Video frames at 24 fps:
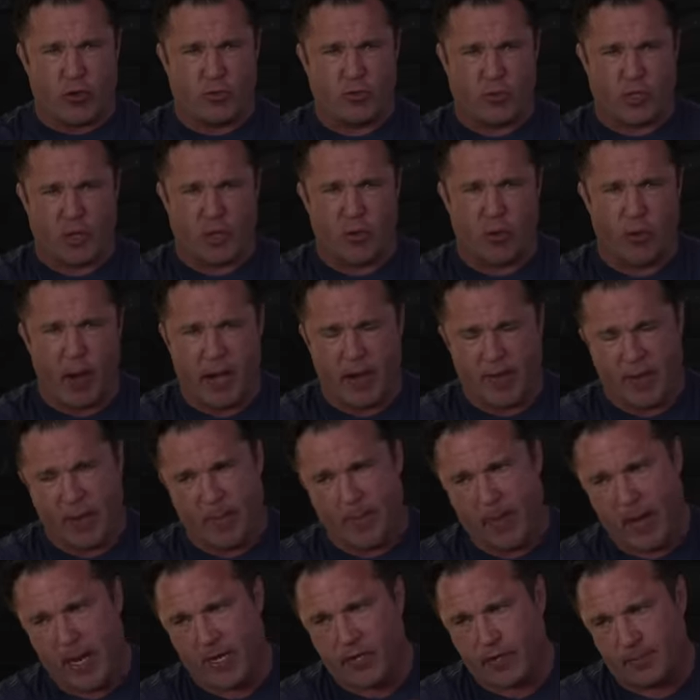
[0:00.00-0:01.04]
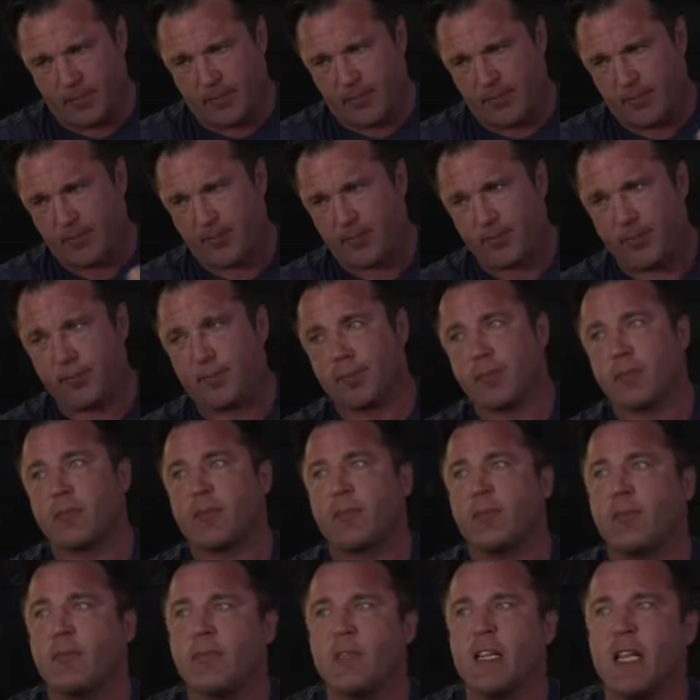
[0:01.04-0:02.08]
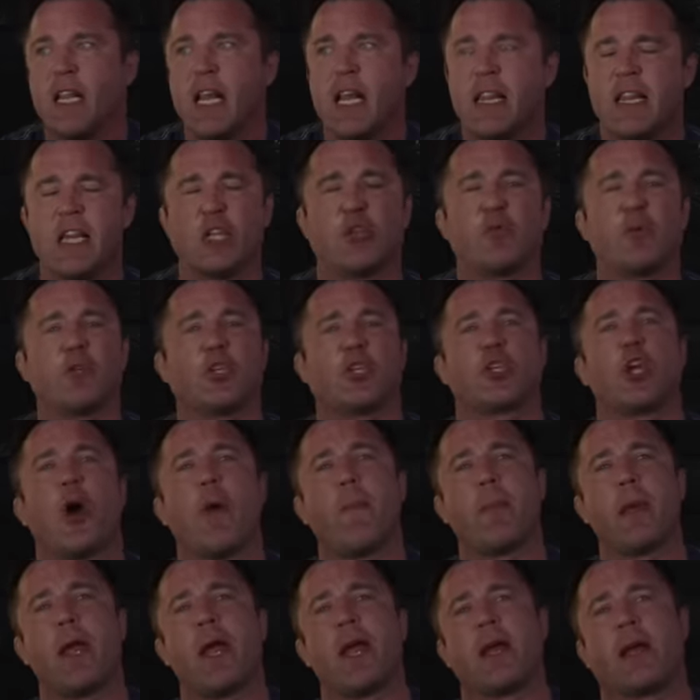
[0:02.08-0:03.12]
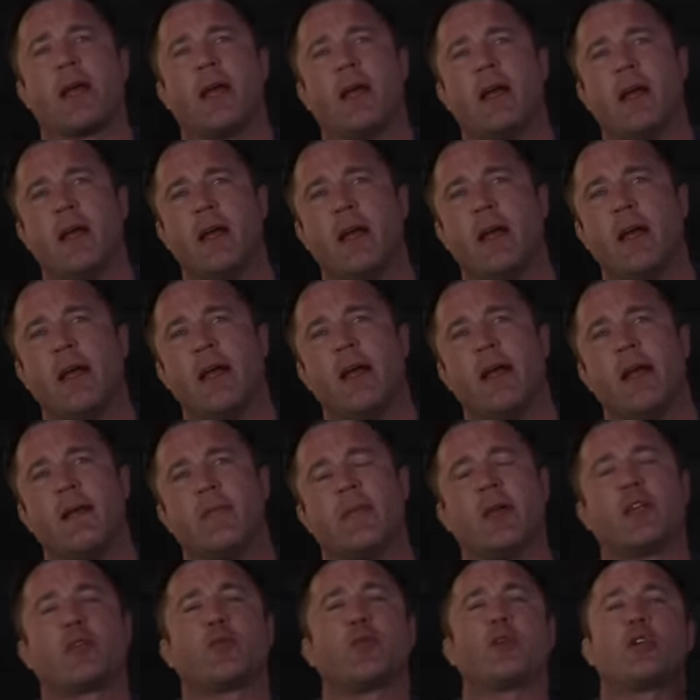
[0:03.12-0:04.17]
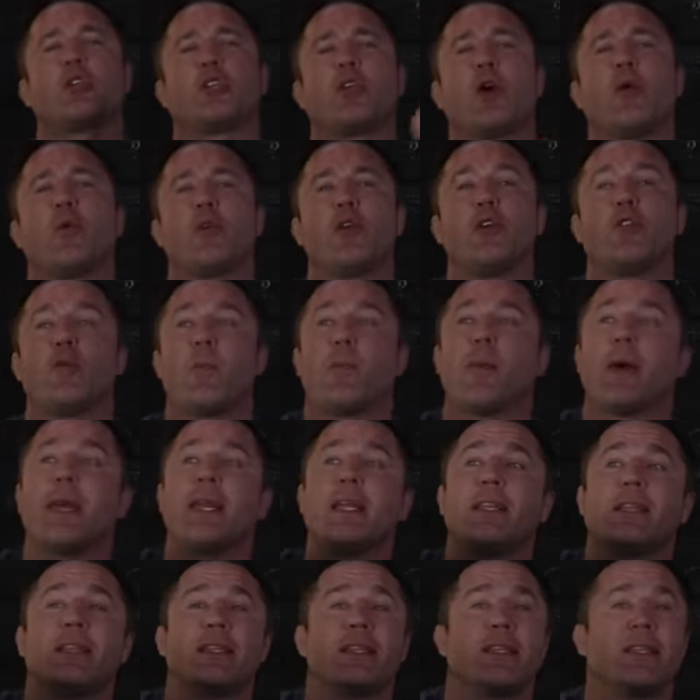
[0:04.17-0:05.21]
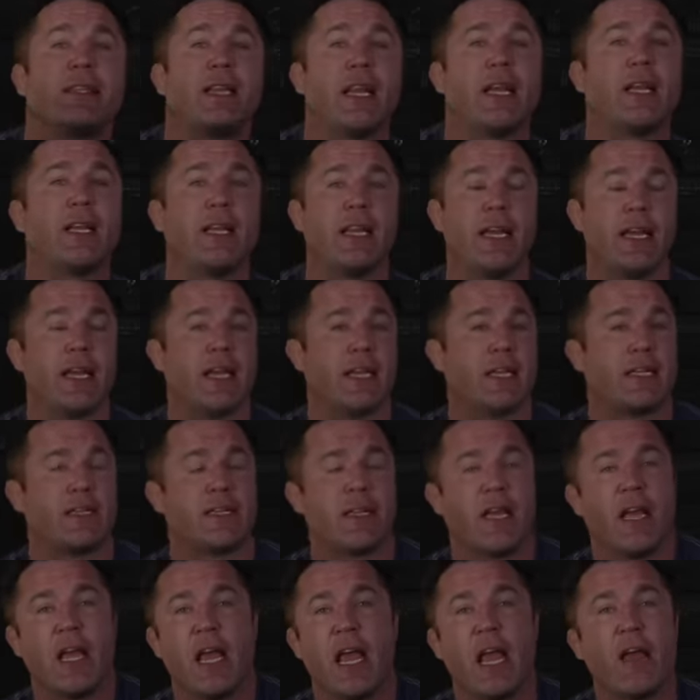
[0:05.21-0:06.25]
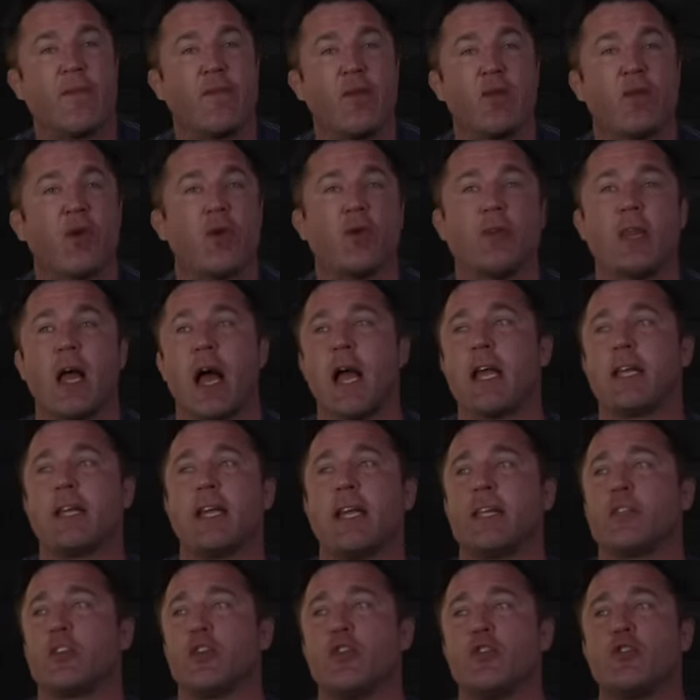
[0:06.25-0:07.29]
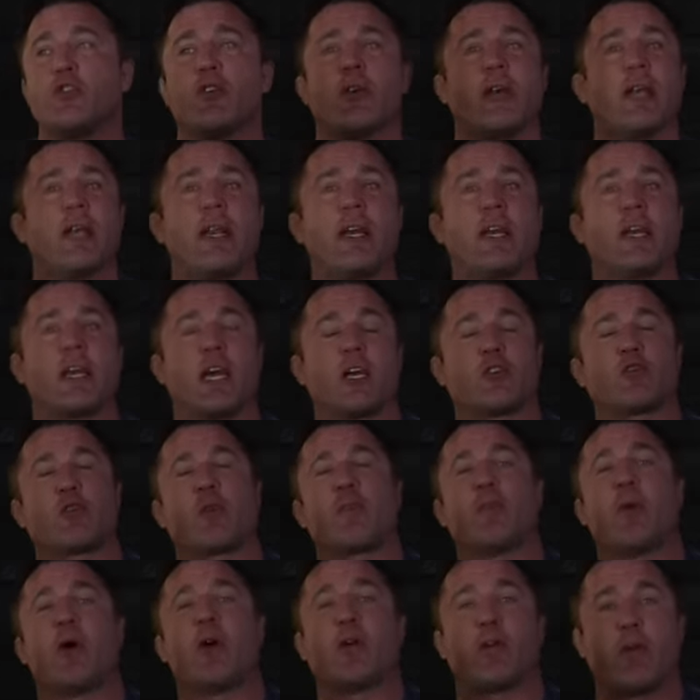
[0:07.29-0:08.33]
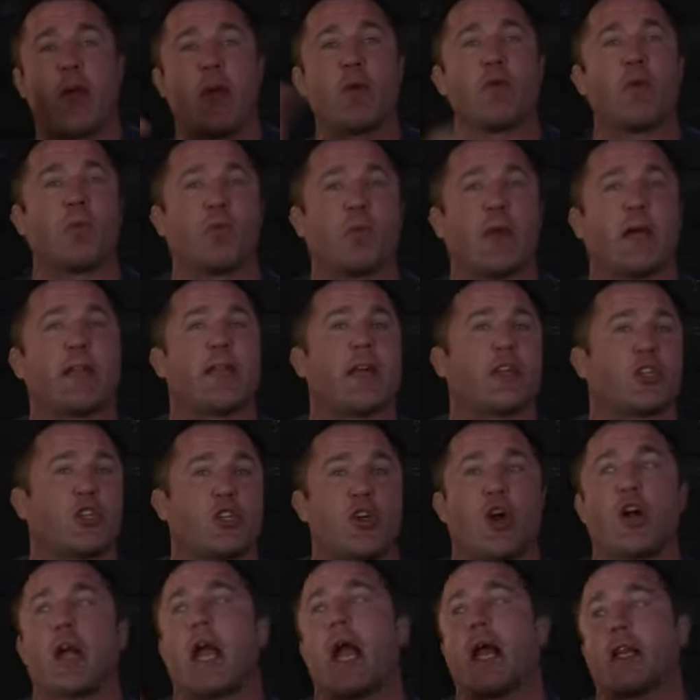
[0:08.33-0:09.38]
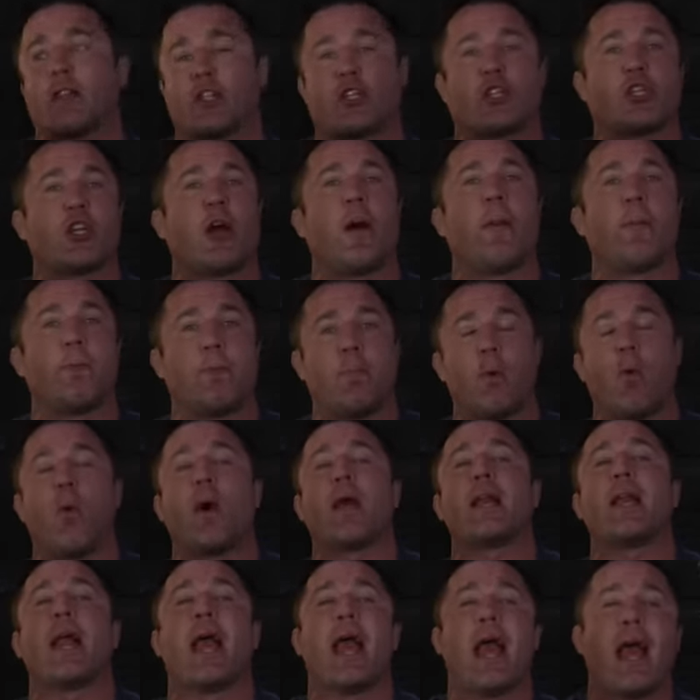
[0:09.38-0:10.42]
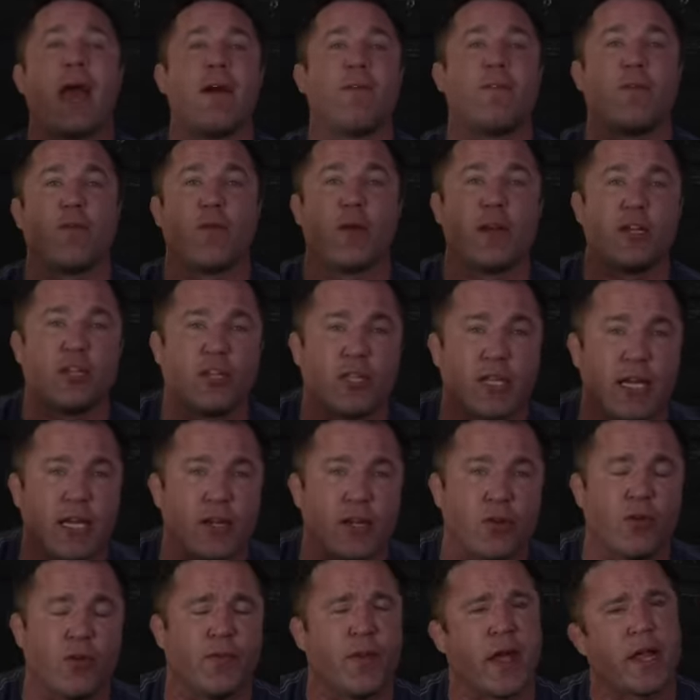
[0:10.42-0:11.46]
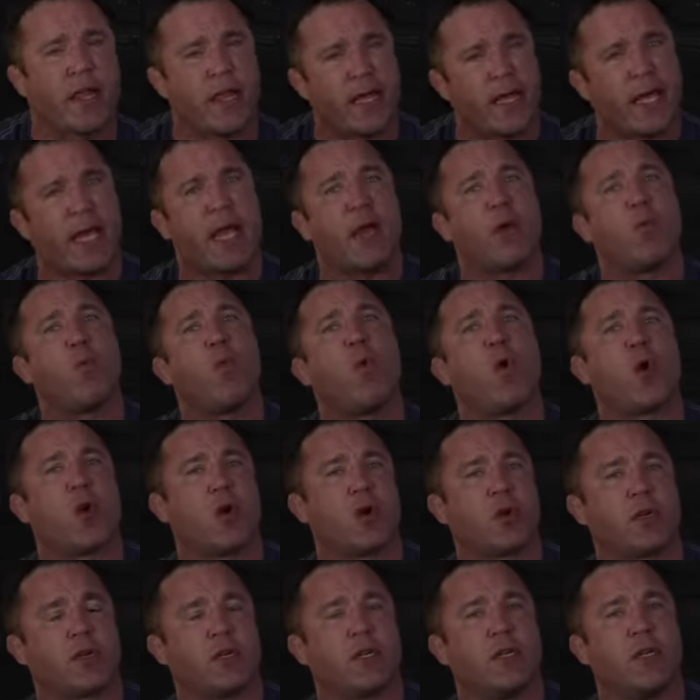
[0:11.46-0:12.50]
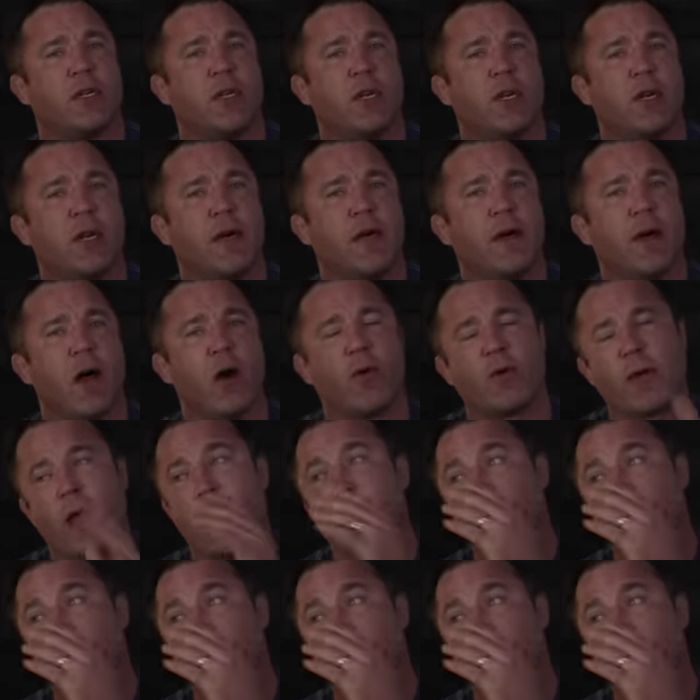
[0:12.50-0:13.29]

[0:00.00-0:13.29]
I'm somewhere right in that base. This was so big. This was so huge. But it still is. If you go line dancing, you go to any country bar, they will play that song at some point every single night. Like, it worked. Okay.